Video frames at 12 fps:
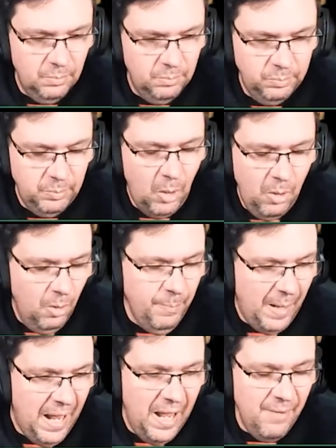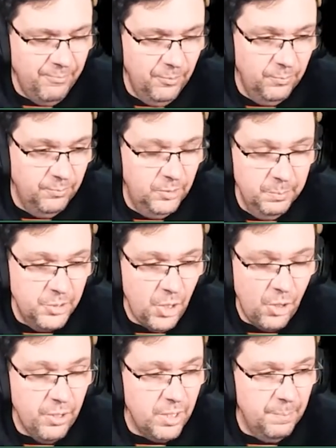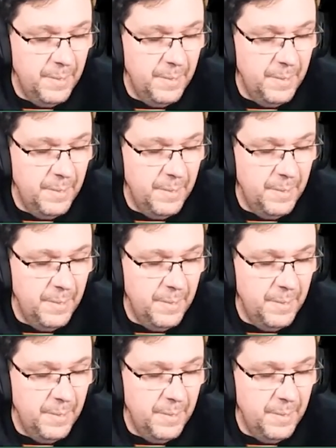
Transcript: on behalf of the majority of